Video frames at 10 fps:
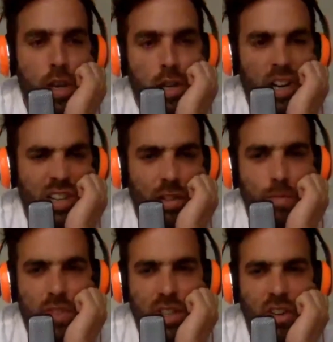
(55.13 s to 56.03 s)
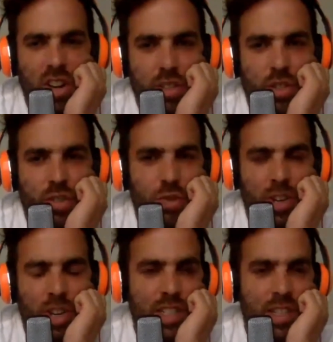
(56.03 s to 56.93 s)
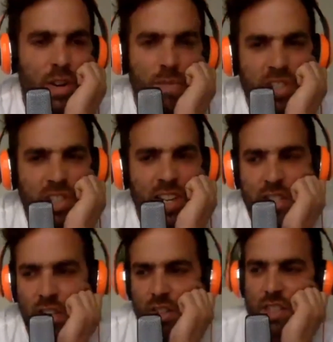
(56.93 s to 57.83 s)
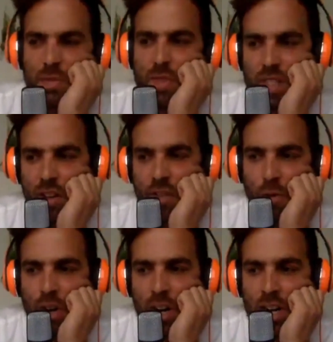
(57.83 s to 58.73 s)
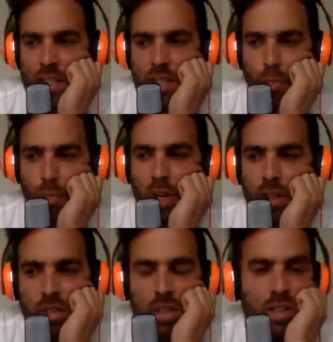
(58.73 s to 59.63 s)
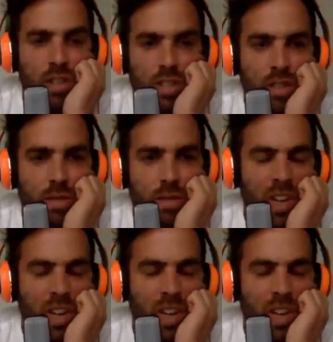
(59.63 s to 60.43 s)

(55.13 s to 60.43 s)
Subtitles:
I've kind of just treated it as a conversation. I got some stuff I want to ask you, but mate,